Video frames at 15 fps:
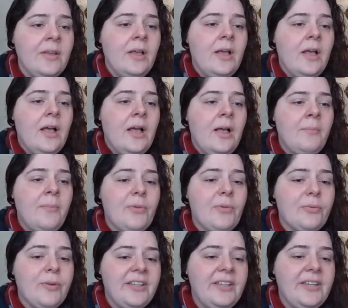
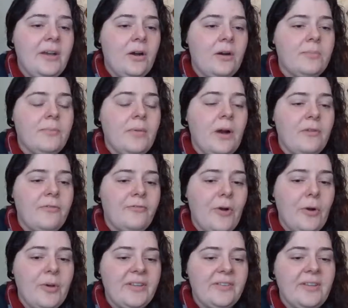But really our
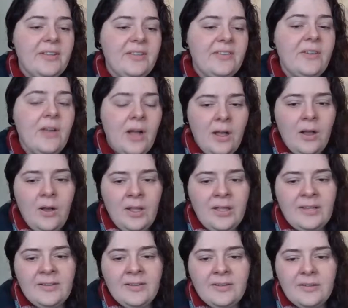focus is not
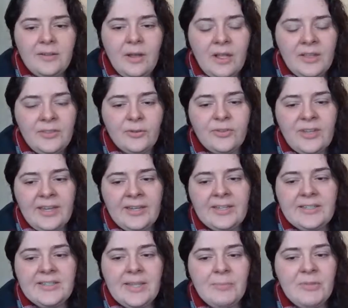on those kind
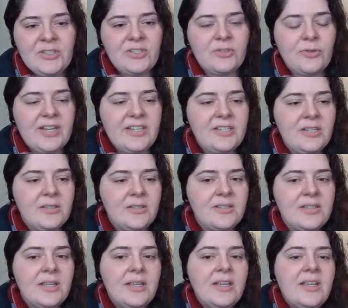of
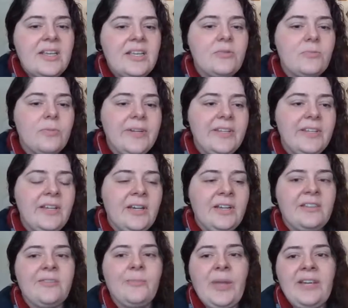demonstrations. It's really on
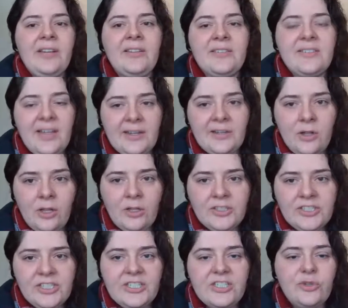expanding the
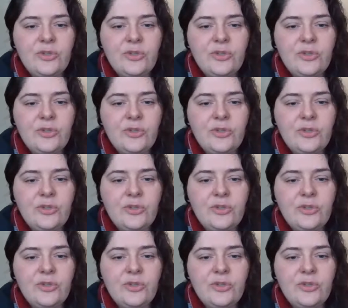technology to